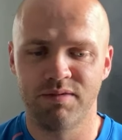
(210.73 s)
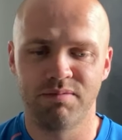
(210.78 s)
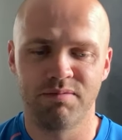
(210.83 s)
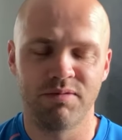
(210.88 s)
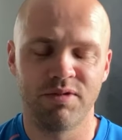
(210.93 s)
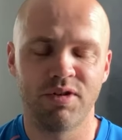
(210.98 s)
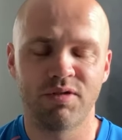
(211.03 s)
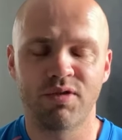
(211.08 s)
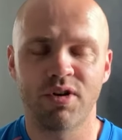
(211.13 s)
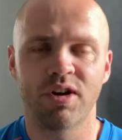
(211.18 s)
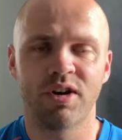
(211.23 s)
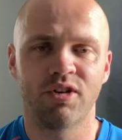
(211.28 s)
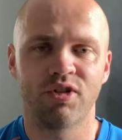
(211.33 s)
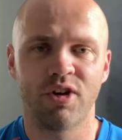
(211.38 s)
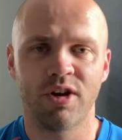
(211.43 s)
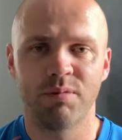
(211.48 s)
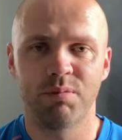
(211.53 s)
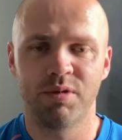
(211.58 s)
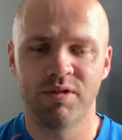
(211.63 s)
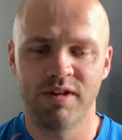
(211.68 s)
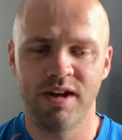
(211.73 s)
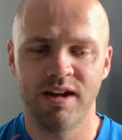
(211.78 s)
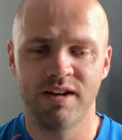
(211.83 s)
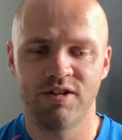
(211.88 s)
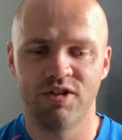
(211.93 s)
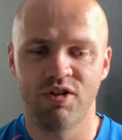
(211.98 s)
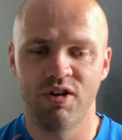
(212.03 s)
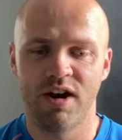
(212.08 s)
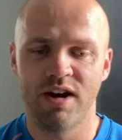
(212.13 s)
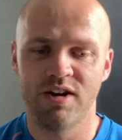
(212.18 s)
you've got to try and
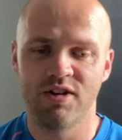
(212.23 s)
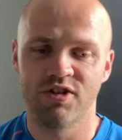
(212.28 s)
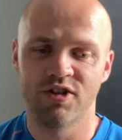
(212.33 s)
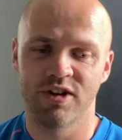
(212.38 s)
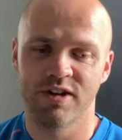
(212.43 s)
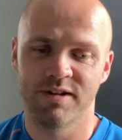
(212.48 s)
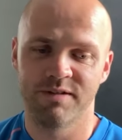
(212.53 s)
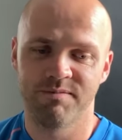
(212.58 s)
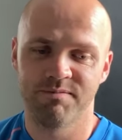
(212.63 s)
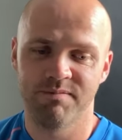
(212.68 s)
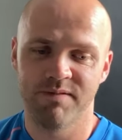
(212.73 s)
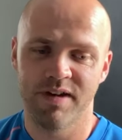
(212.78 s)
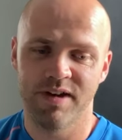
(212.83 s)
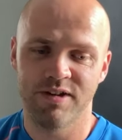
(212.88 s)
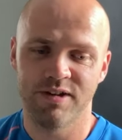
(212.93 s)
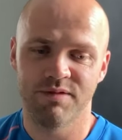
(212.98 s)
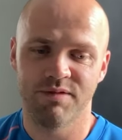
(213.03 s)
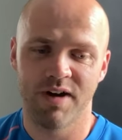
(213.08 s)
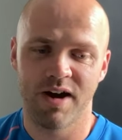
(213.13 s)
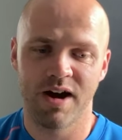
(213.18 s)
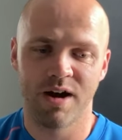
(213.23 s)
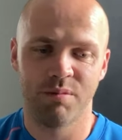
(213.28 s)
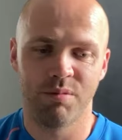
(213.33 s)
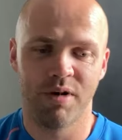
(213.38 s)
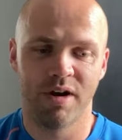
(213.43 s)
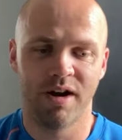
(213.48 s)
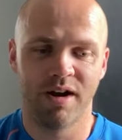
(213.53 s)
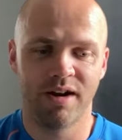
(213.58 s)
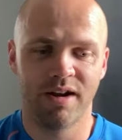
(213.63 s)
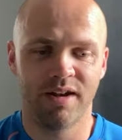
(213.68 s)
protect your energy and your vibe,
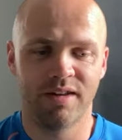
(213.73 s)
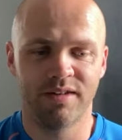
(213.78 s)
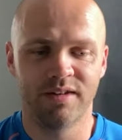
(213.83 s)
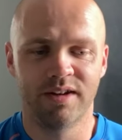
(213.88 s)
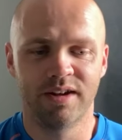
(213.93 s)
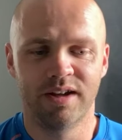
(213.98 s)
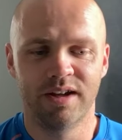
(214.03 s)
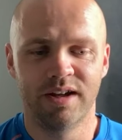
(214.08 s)
right? And